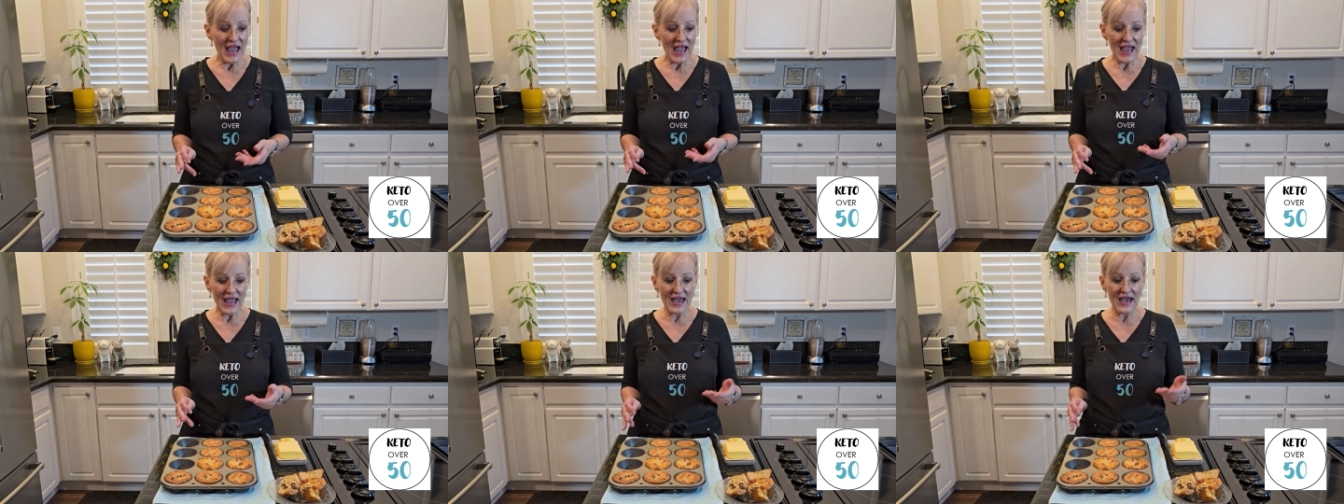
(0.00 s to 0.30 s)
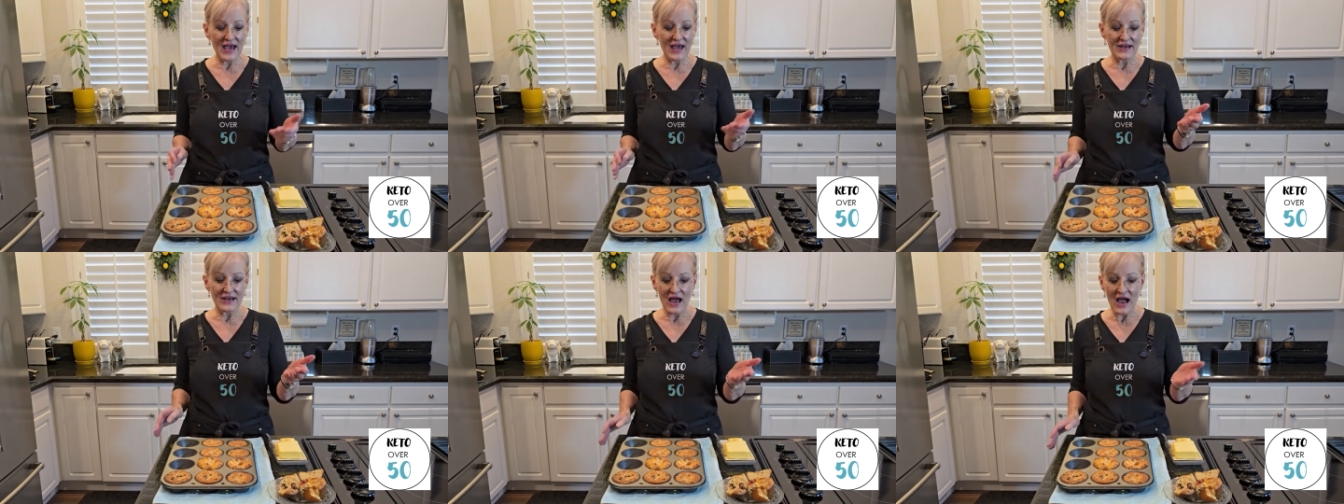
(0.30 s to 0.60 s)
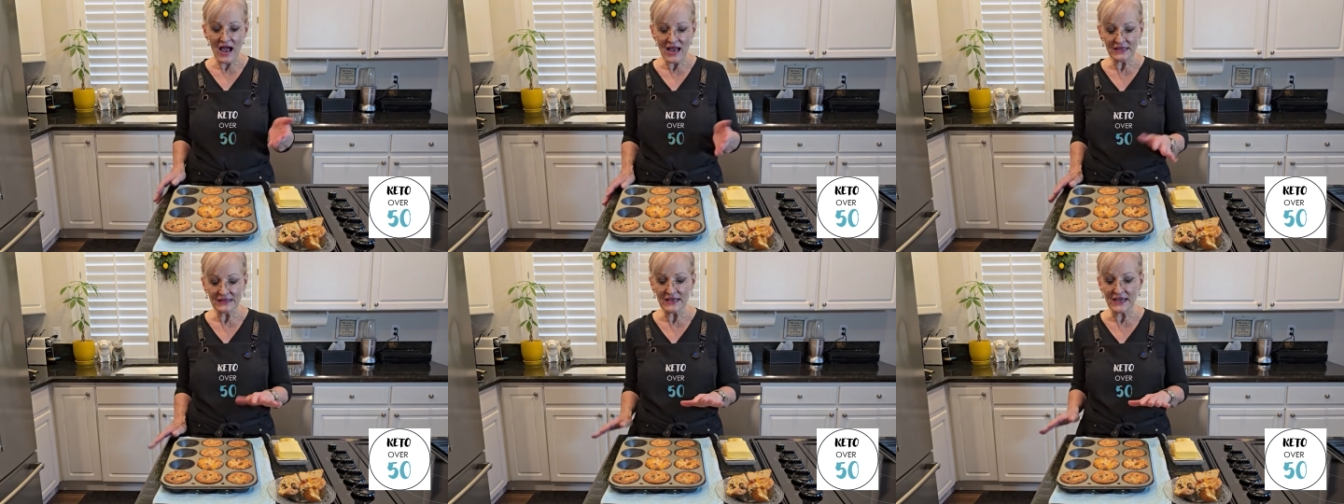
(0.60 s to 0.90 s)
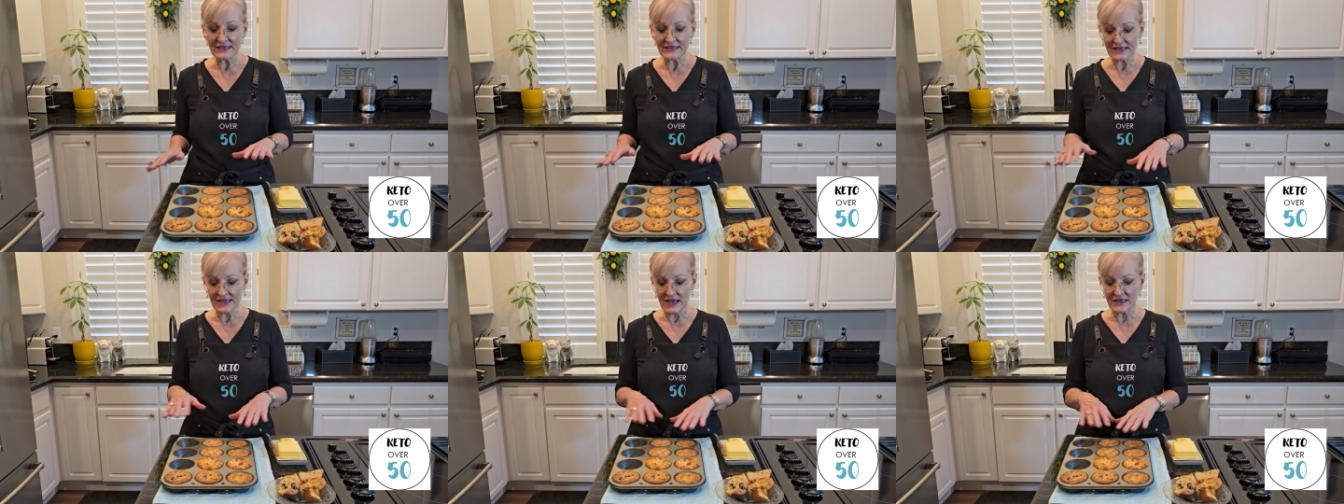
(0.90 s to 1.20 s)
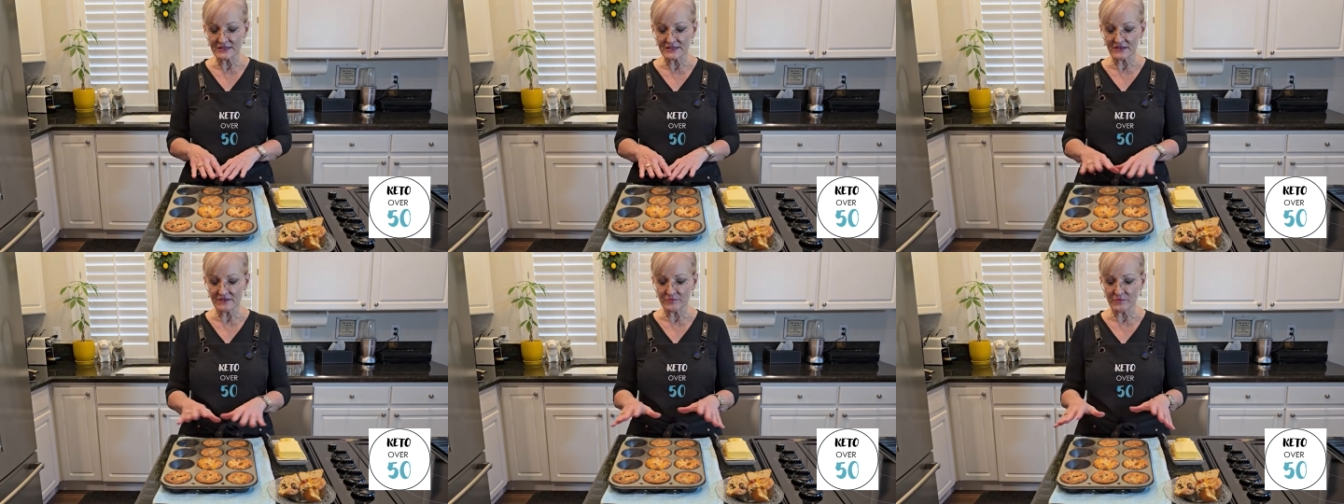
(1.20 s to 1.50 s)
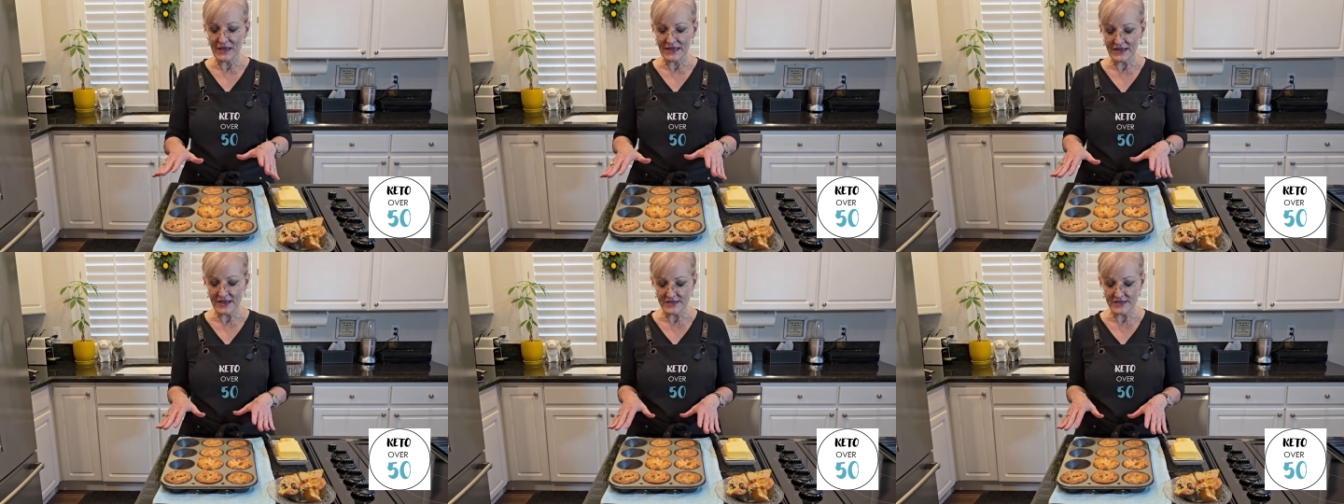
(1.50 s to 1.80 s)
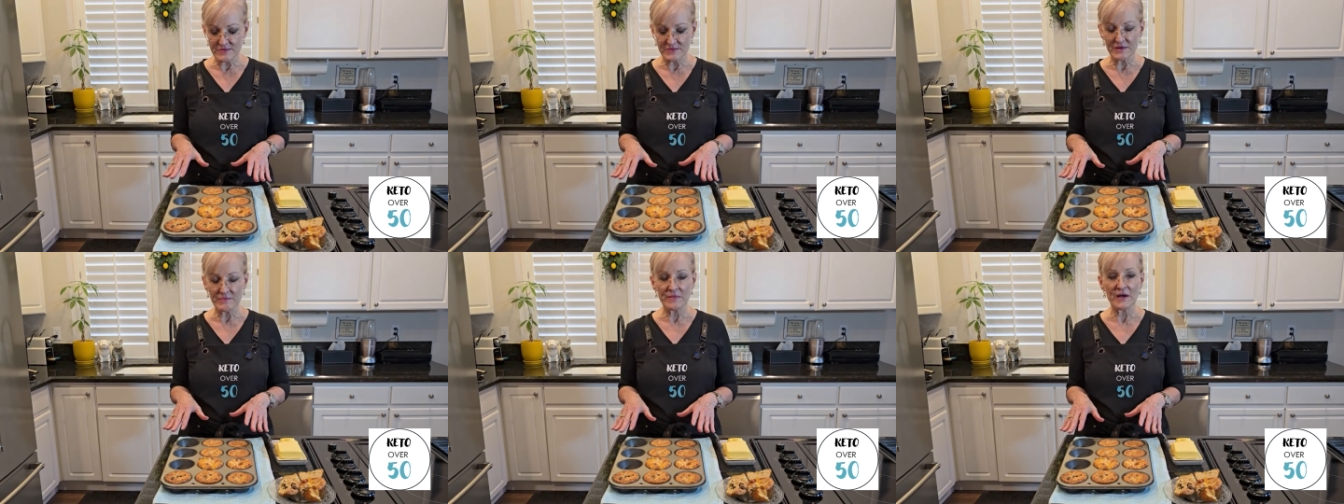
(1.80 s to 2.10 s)
And I like the idea of making
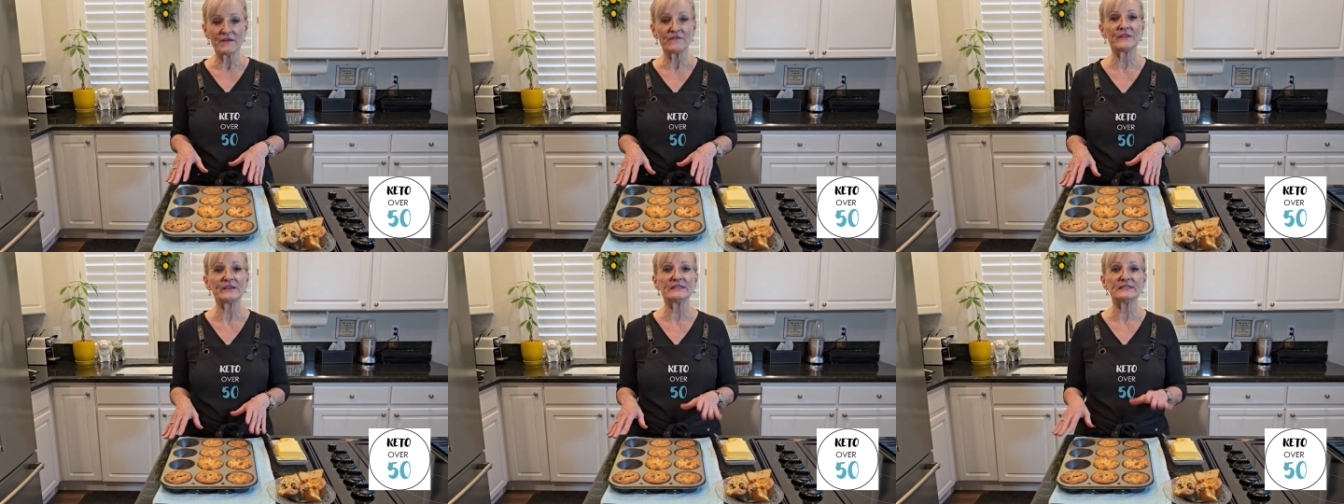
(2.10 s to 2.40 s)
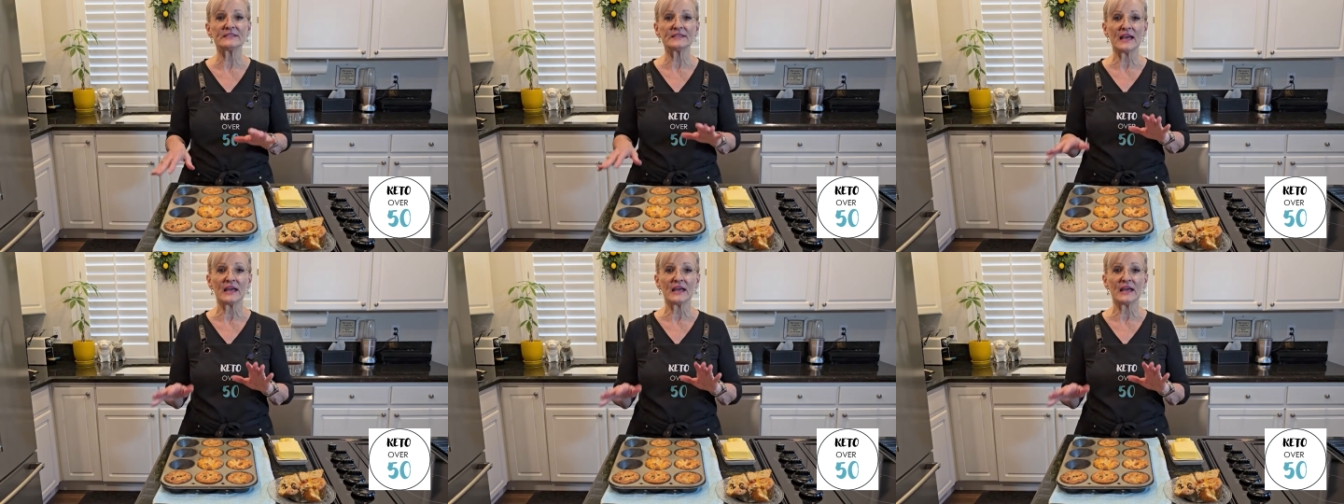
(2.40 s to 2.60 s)
them in muffins,